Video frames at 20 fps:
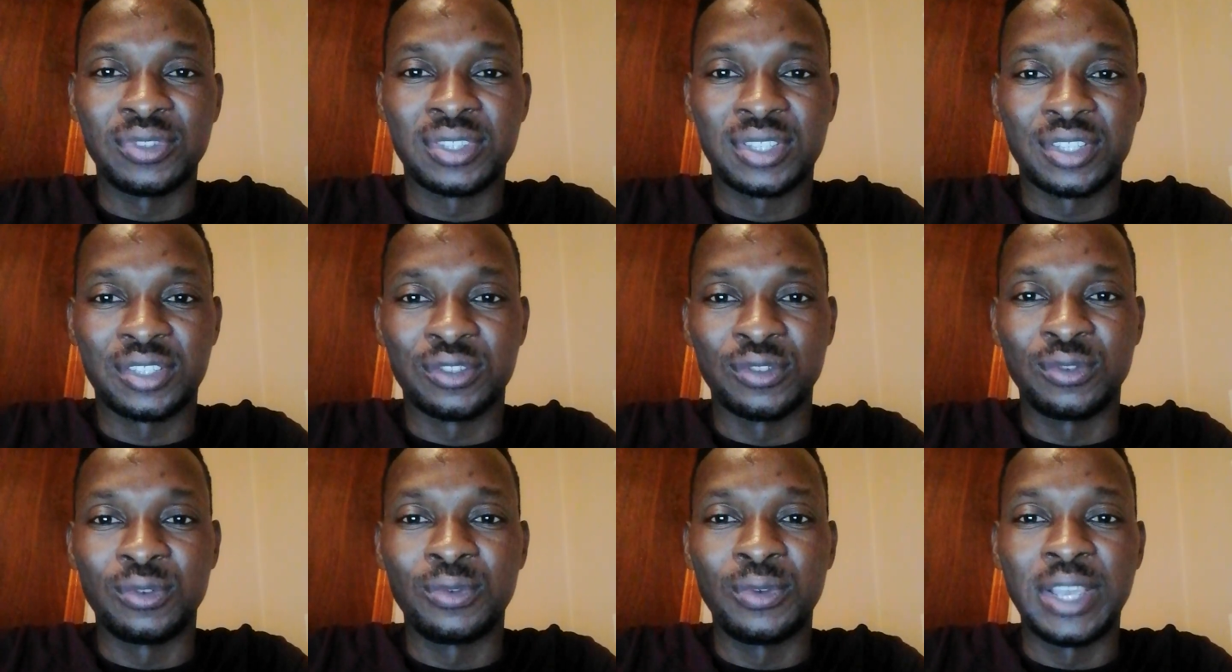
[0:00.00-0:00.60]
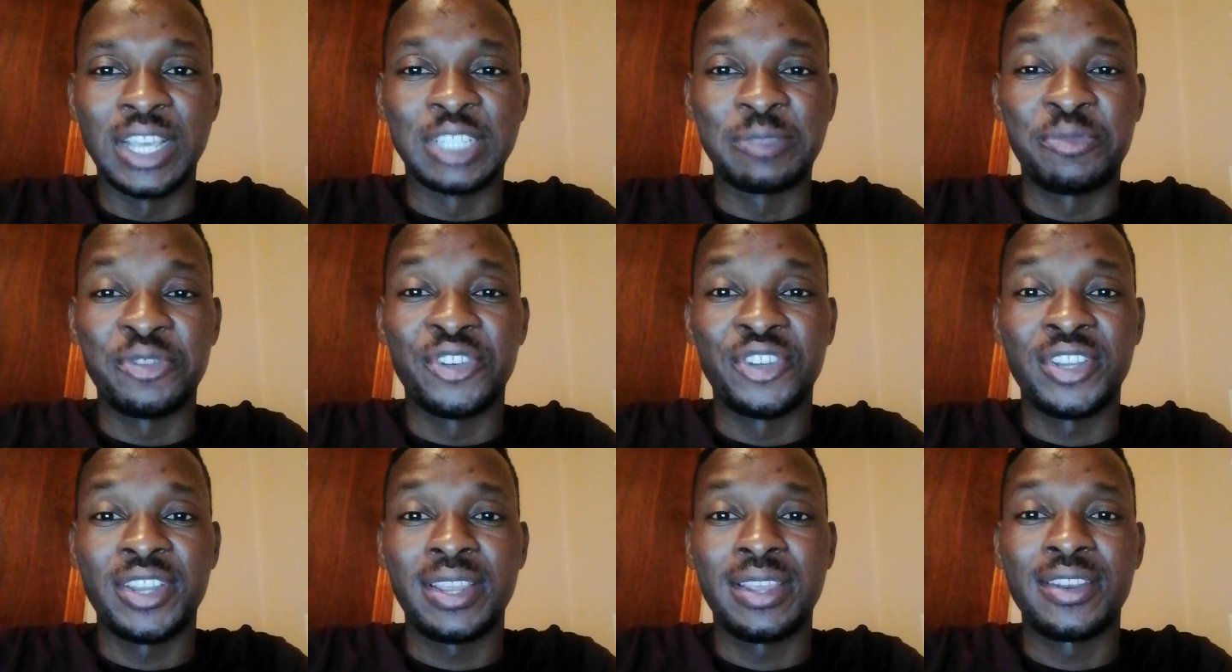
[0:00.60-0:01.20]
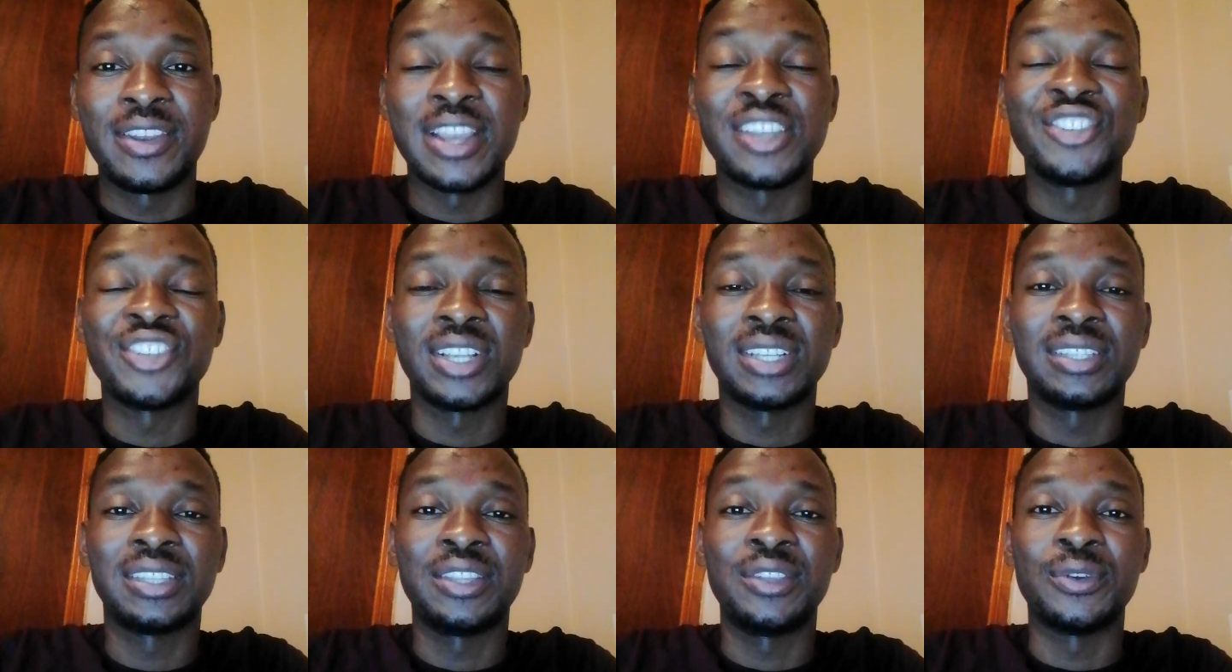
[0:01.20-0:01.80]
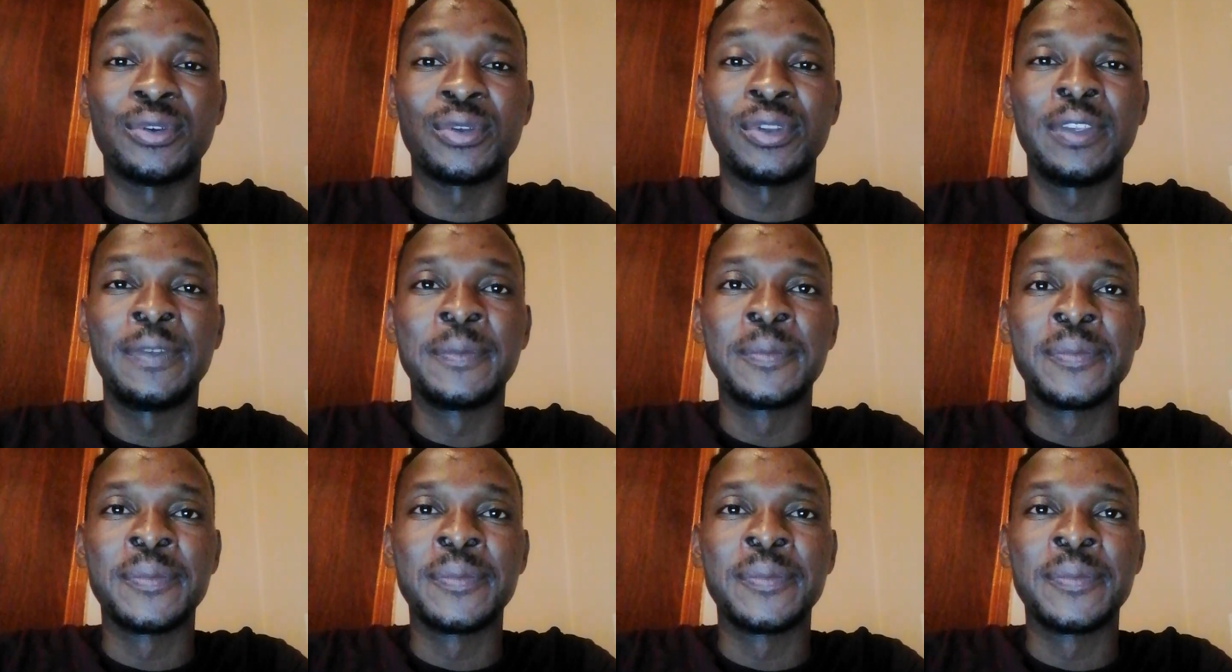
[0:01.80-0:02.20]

So experiential theory